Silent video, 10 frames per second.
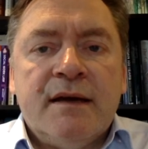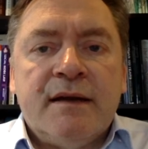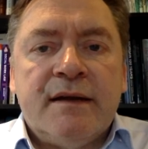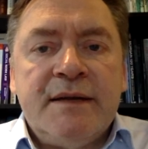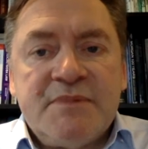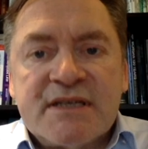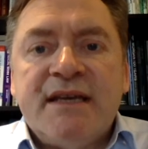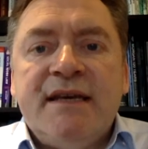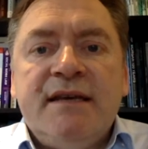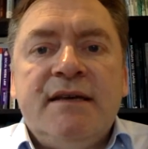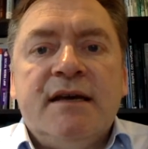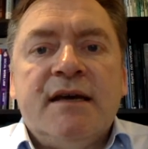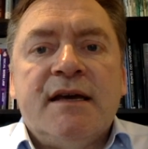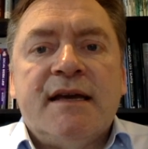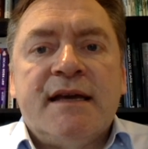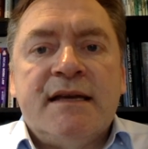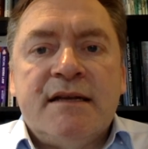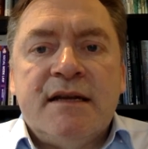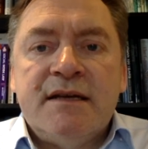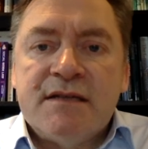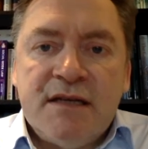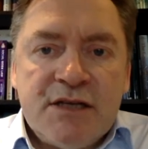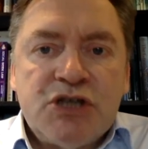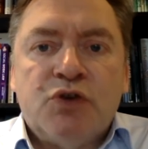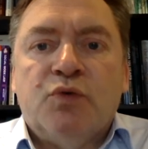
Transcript: Lipsky, in his initial